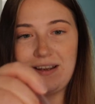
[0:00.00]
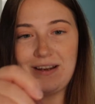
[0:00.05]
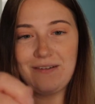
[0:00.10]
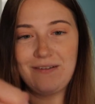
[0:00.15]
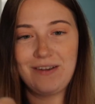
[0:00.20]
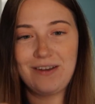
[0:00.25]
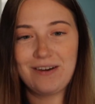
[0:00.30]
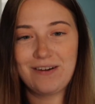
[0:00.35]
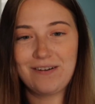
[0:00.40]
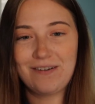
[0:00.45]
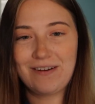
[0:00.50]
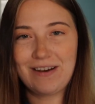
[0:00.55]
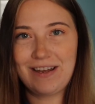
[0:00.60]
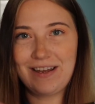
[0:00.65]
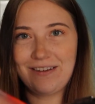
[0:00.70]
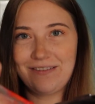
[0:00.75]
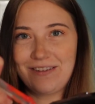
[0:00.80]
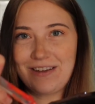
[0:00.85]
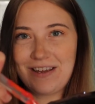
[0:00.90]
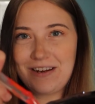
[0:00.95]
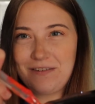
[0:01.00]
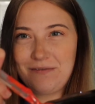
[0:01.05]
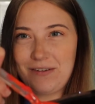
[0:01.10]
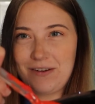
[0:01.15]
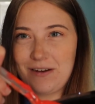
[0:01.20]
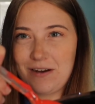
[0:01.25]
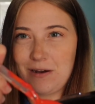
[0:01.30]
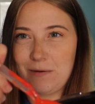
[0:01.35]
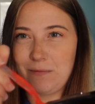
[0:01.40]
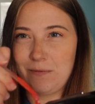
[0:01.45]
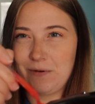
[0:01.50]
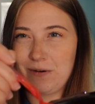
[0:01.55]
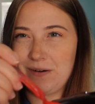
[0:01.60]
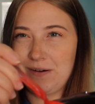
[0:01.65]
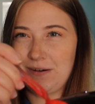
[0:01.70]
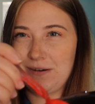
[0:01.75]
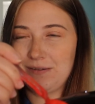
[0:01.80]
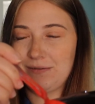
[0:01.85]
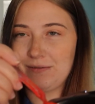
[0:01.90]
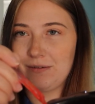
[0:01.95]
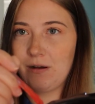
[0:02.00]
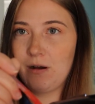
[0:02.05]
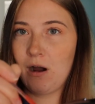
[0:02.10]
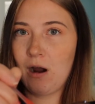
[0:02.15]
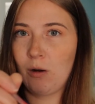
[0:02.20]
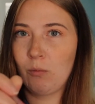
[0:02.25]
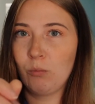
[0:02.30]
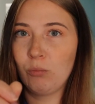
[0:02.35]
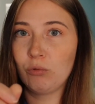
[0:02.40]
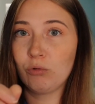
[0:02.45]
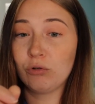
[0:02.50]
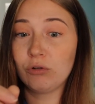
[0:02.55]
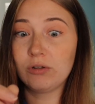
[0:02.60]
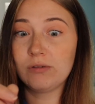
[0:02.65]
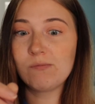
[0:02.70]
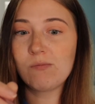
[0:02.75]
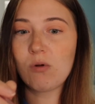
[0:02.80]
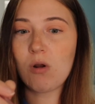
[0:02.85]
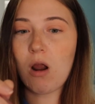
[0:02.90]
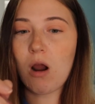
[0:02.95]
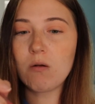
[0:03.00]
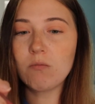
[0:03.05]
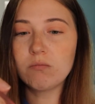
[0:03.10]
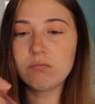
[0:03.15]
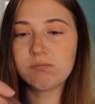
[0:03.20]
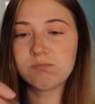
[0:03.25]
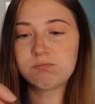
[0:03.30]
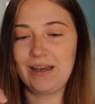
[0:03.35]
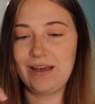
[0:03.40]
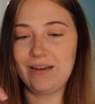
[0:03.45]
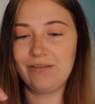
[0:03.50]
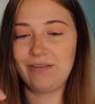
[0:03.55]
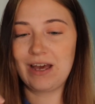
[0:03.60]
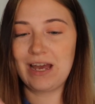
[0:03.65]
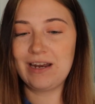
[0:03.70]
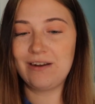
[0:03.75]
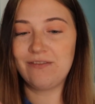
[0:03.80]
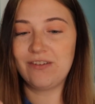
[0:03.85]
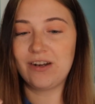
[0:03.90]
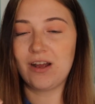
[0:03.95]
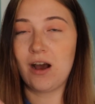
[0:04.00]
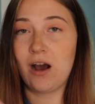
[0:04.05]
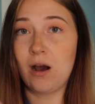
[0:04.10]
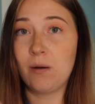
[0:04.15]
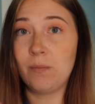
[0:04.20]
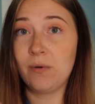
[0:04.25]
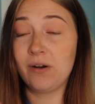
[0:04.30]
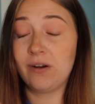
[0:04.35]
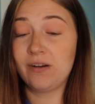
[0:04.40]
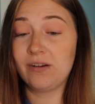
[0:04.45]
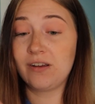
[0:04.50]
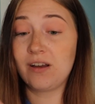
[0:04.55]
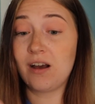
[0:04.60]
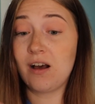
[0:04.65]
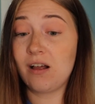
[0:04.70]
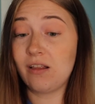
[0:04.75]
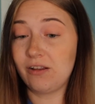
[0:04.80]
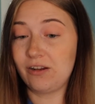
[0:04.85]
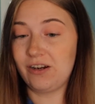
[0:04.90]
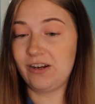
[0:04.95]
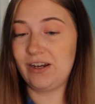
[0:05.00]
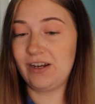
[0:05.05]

here we go. I have kind of an auburn, auburn, I have kind of an auburn color